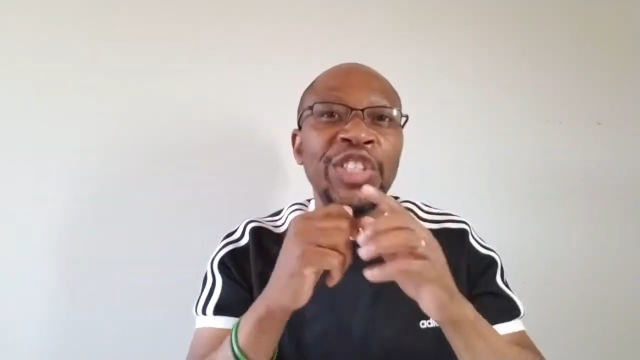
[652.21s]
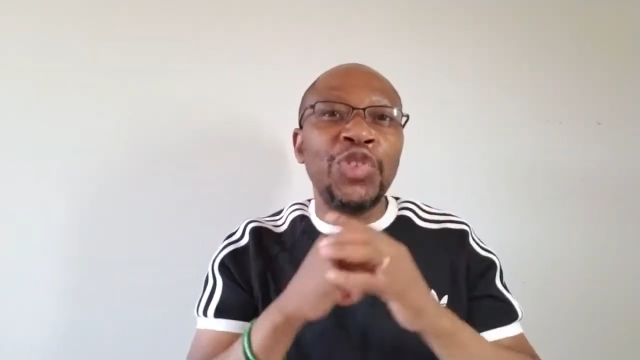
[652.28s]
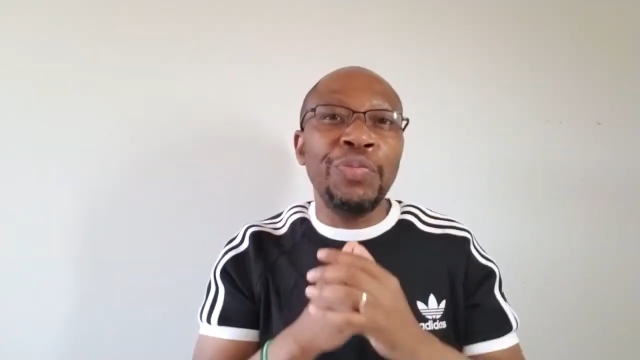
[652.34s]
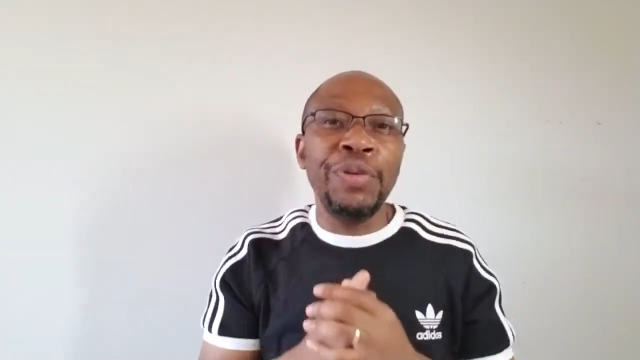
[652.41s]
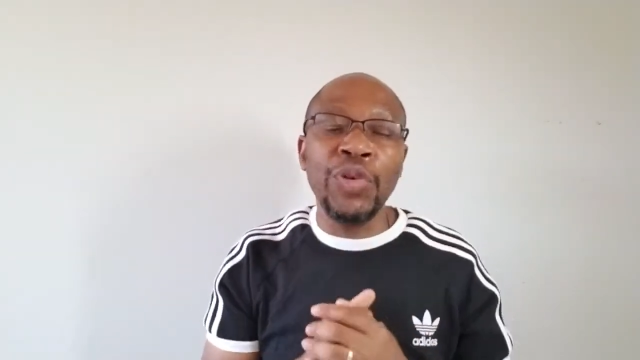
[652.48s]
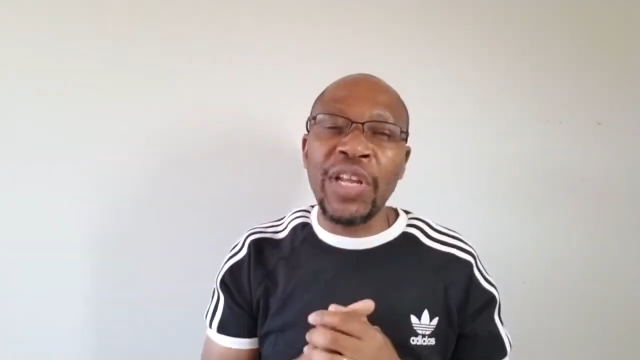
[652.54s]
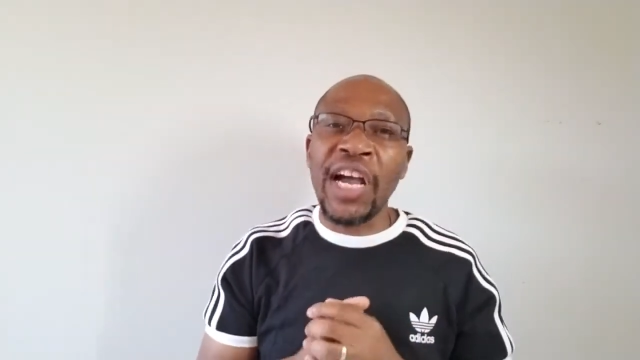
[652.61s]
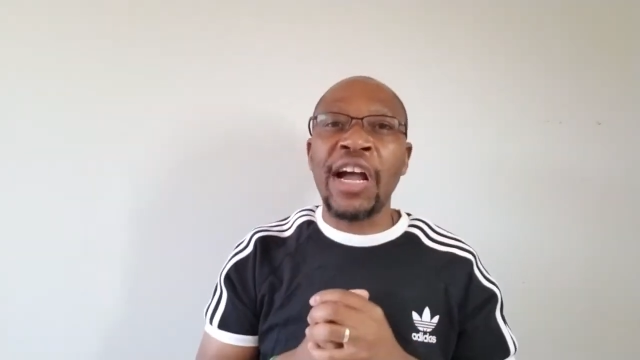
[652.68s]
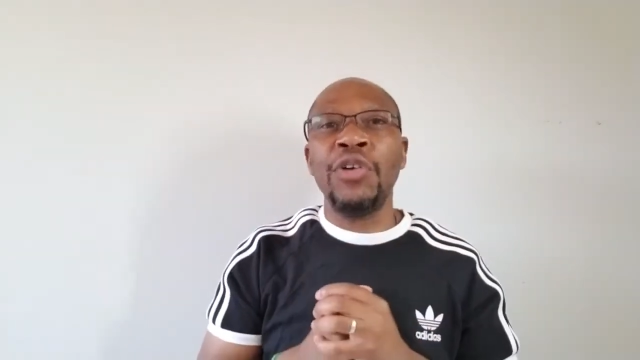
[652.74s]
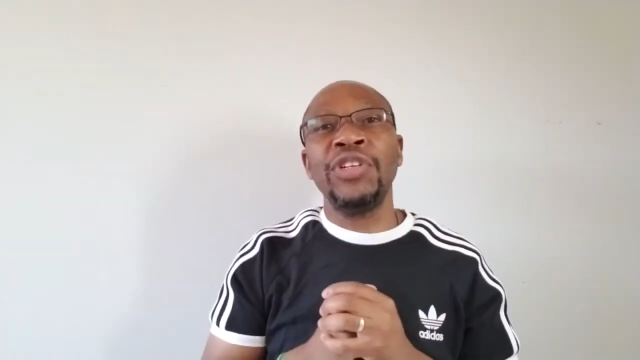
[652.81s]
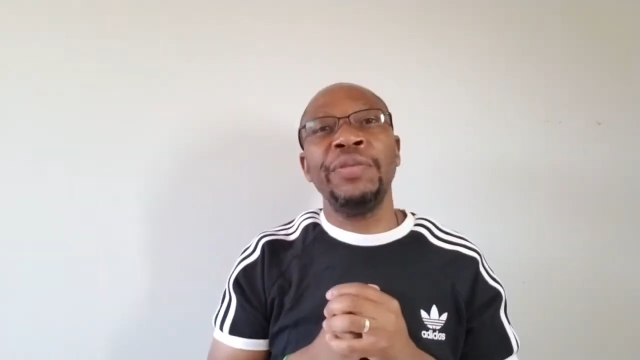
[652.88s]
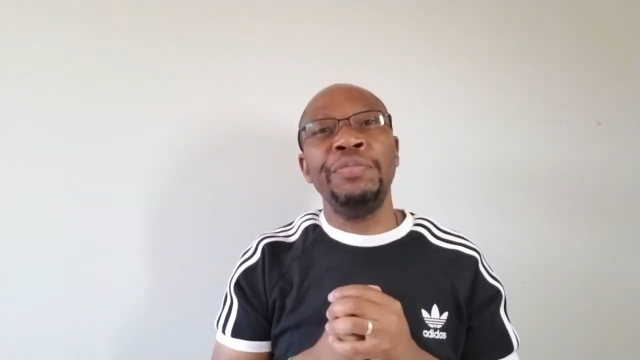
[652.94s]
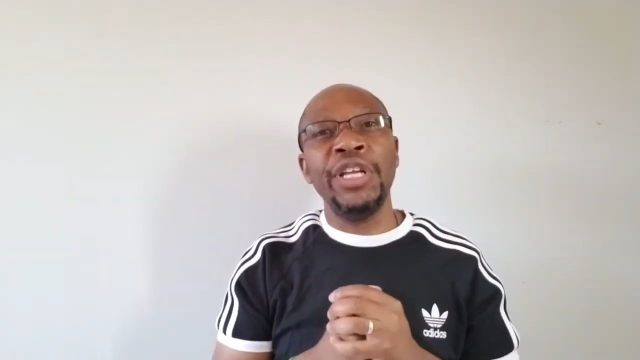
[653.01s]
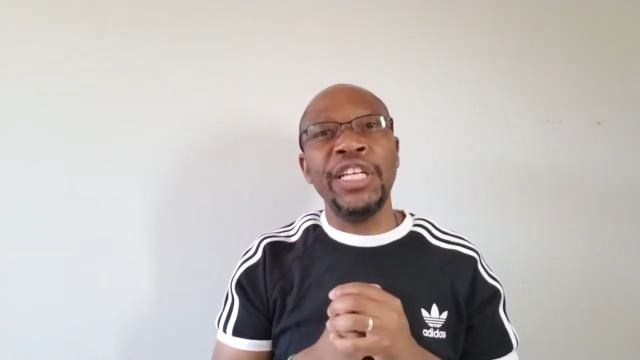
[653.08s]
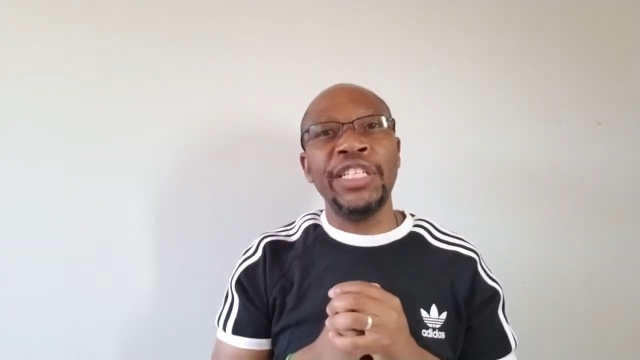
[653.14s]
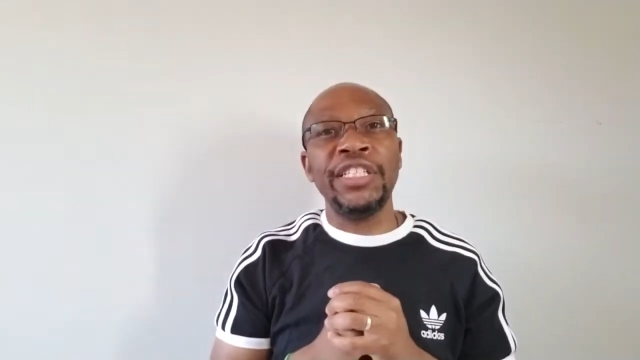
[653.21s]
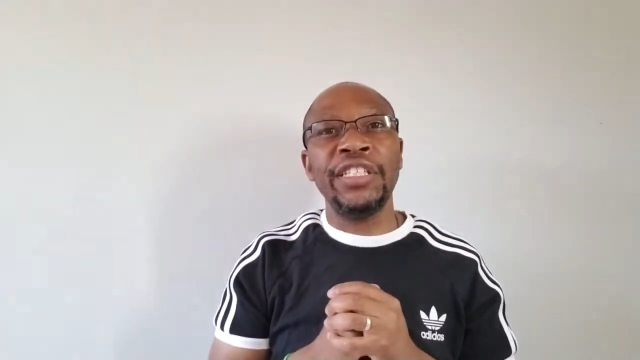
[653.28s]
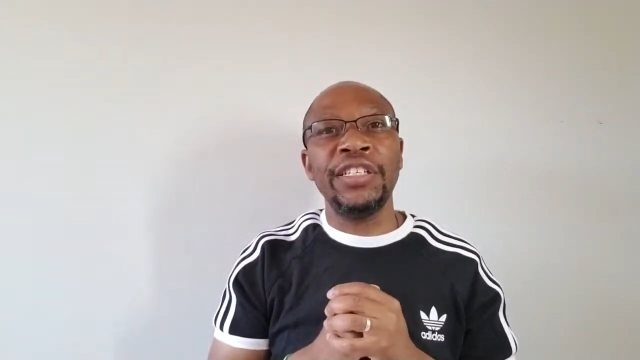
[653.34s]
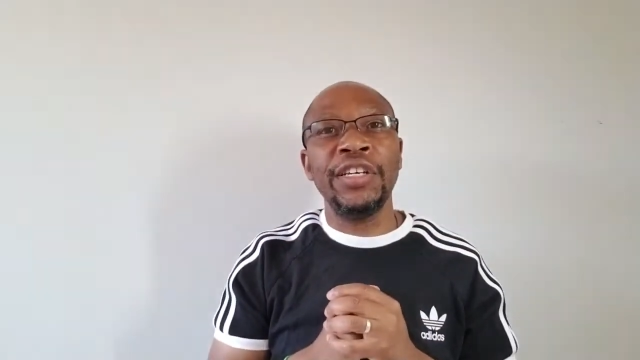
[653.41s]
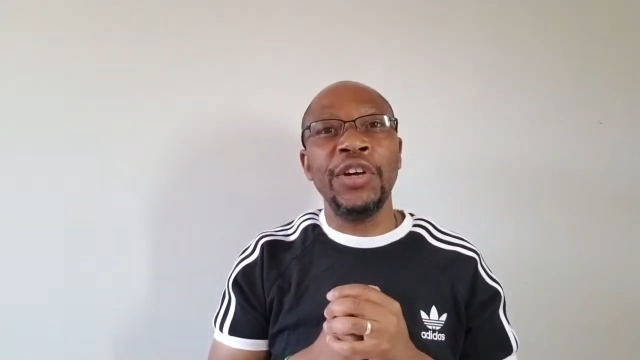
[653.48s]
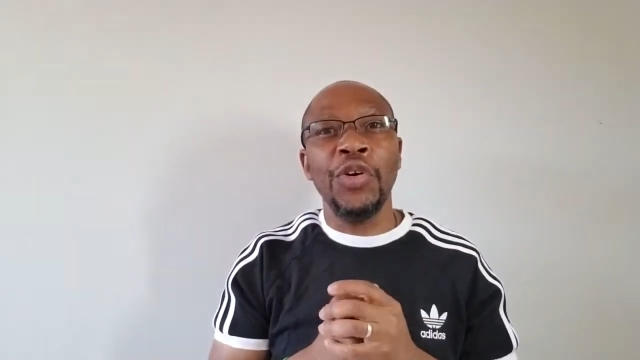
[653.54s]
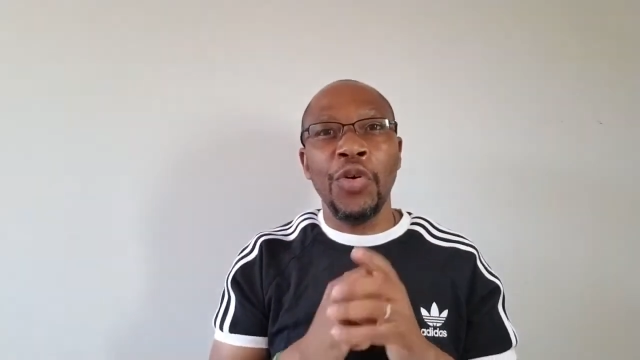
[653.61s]
to build accountability
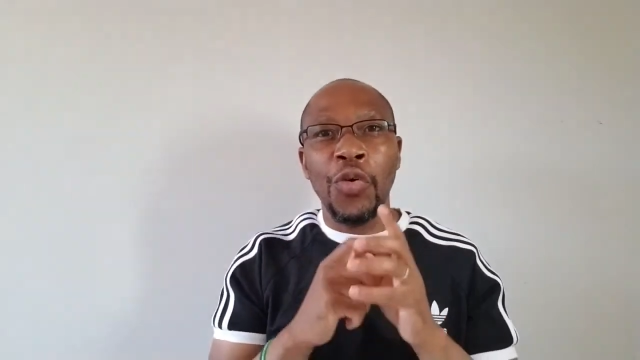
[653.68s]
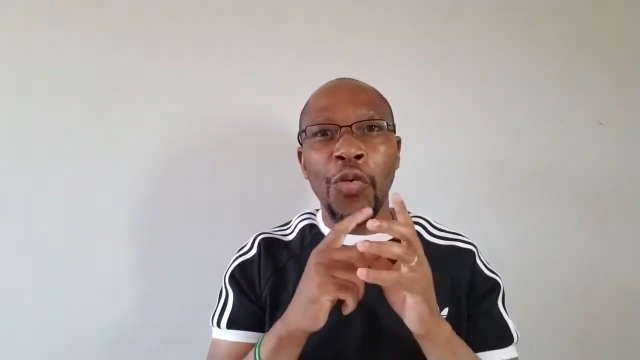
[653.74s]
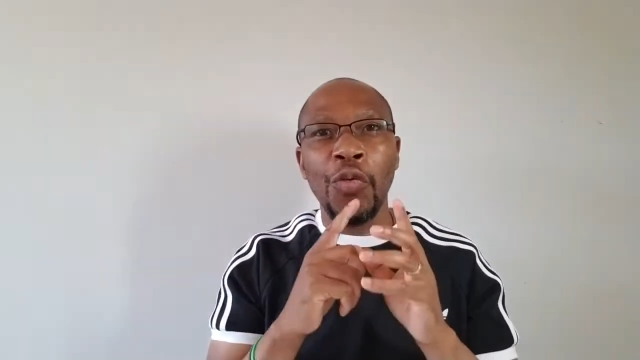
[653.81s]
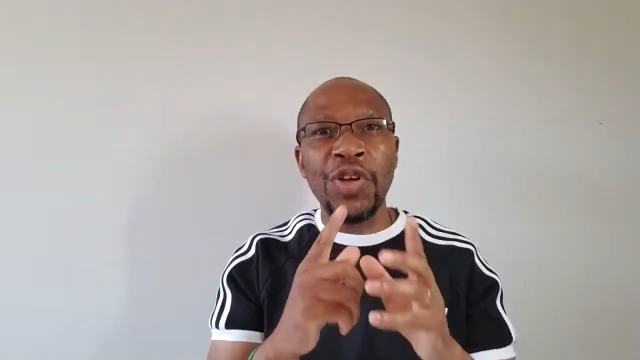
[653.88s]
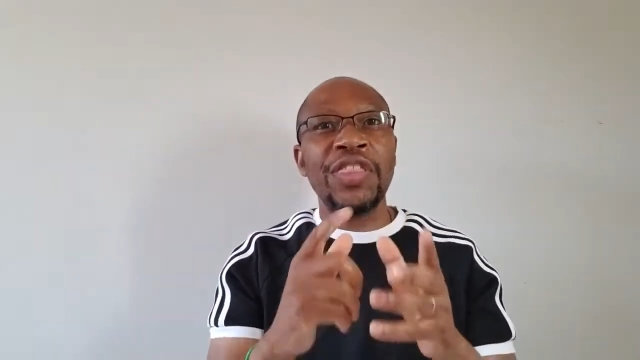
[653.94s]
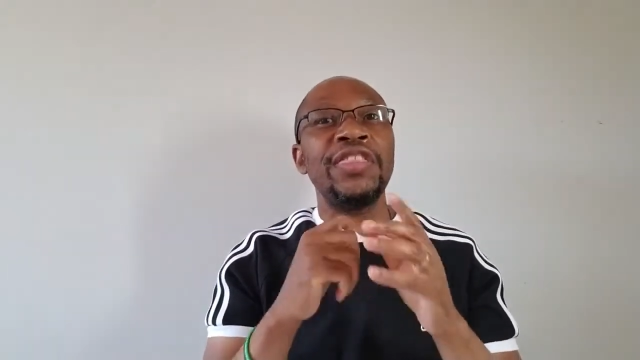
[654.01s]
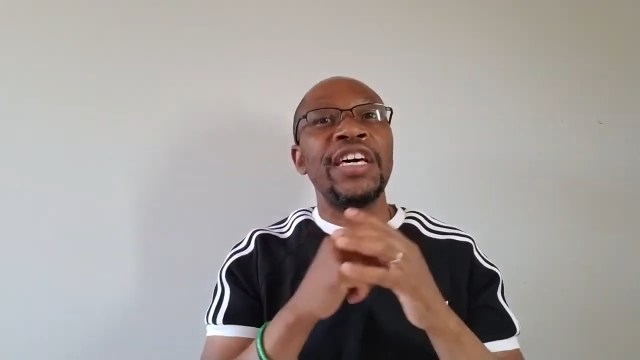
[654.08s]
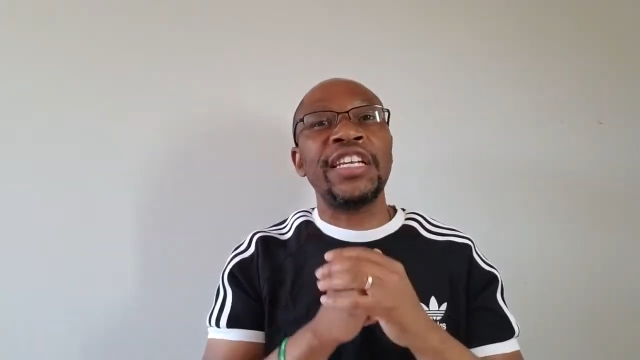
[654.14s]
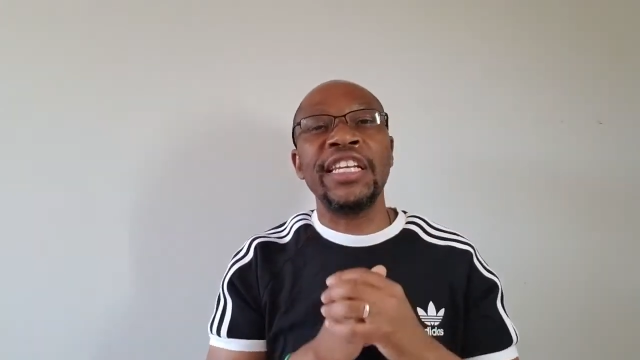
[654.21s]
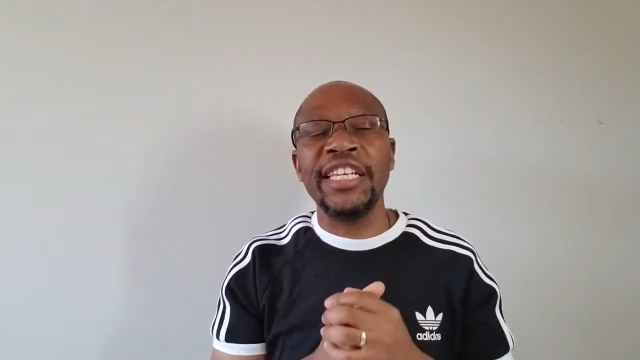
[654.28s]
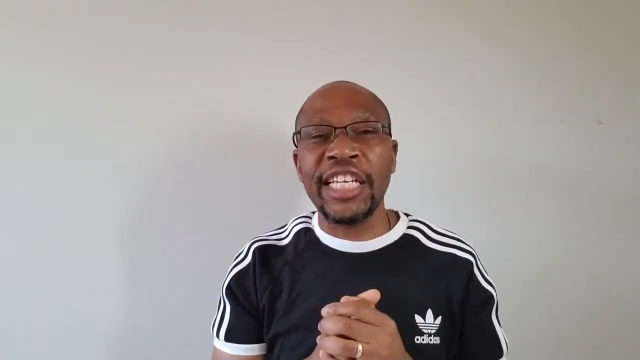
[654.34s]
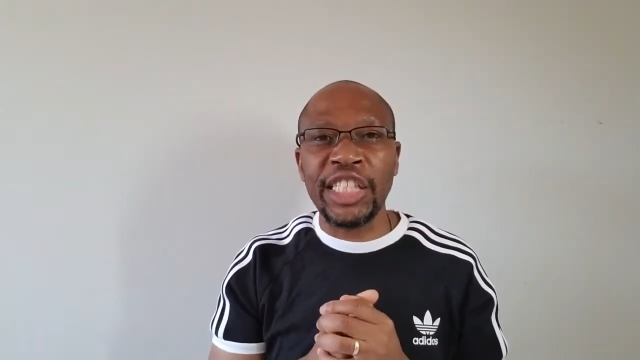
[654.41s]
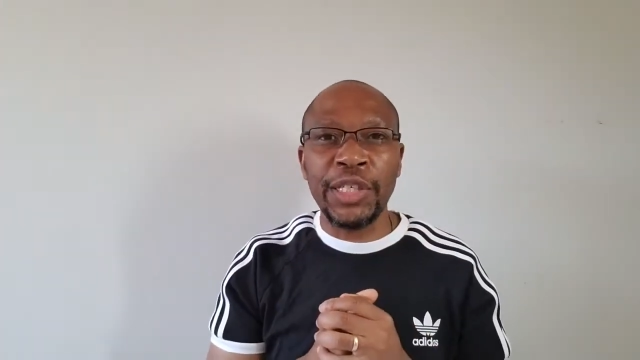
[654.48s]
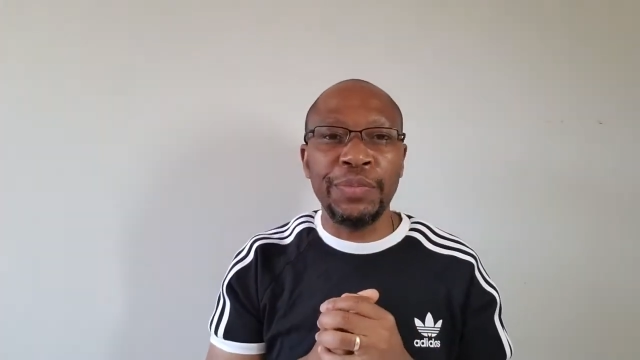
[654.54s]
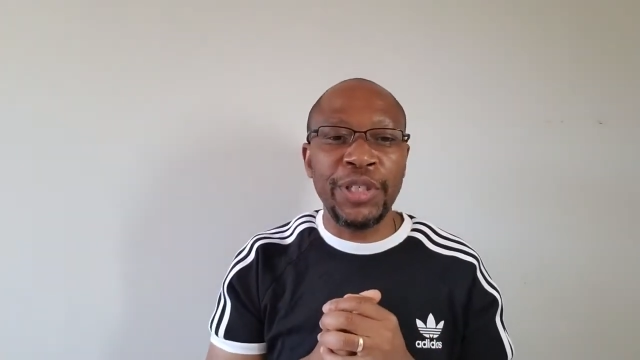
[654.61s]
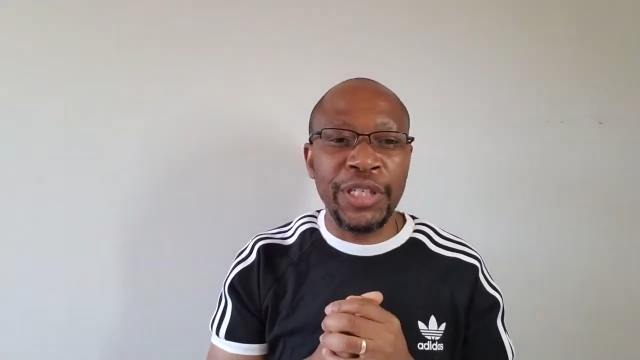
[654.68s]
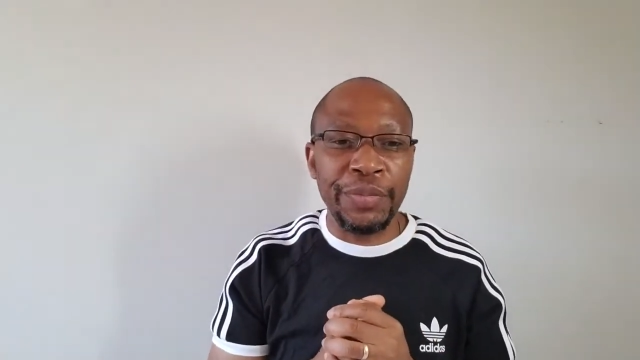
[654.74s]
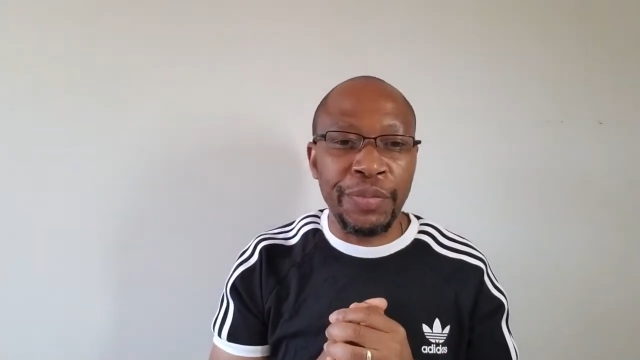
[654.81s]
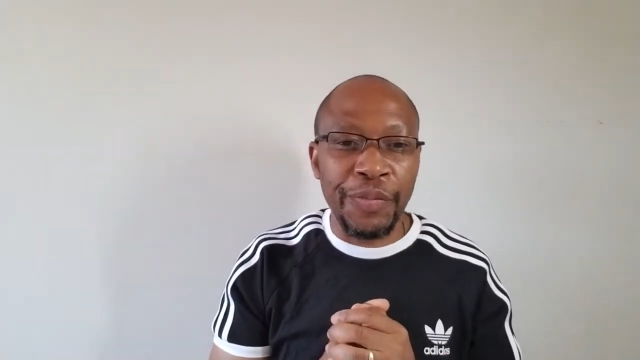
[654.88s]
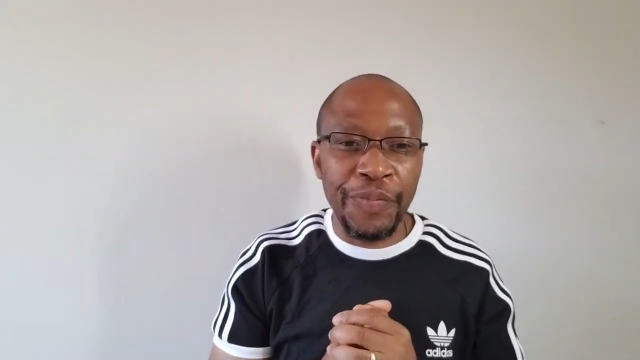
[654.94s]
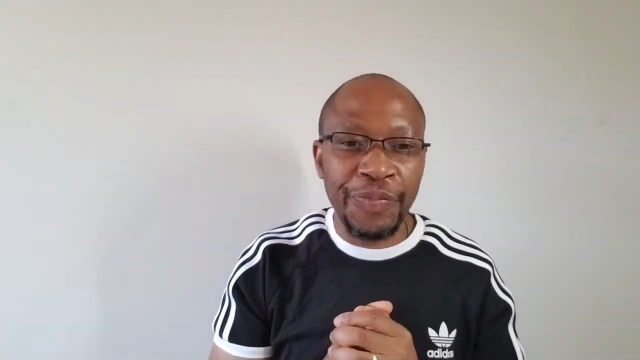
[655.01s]
with that leadership team.